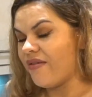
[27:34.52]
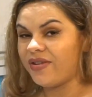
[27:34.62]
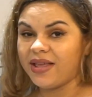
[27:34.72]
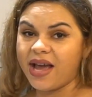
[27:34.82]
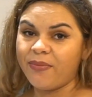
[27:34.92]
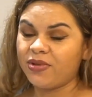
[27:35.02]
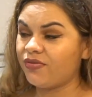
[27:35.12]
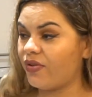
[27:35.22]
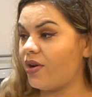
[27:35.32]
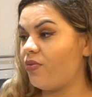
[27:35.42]
everything happens
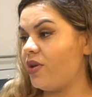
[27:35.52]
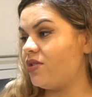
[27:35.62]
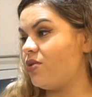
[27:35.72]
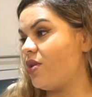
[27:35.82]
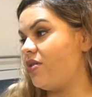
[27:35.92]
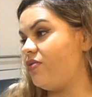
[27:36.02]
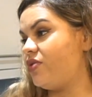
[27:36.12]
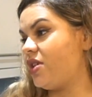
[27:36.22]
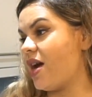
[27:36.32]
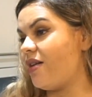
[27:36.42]
for a reason. If
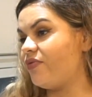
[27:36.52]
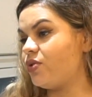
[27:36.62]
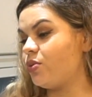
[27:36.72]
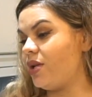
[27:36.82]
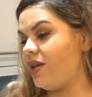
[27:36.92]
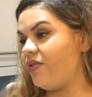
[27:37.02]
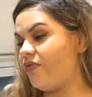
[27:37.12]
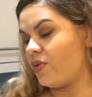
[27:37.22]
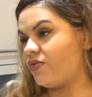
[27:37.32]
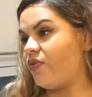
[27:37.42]
she had to
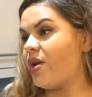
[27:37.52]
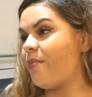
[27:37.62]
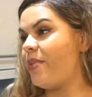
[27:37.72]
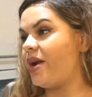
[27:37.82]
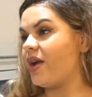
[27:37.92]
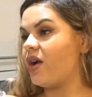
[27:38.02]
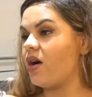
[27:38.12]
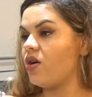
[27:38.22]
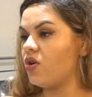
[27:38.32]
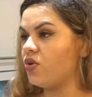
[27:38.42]
leave, was for a better
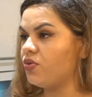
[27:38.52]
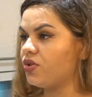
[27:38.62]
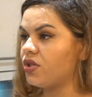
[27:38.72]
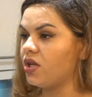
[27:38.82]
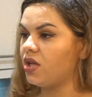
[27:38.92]
cause,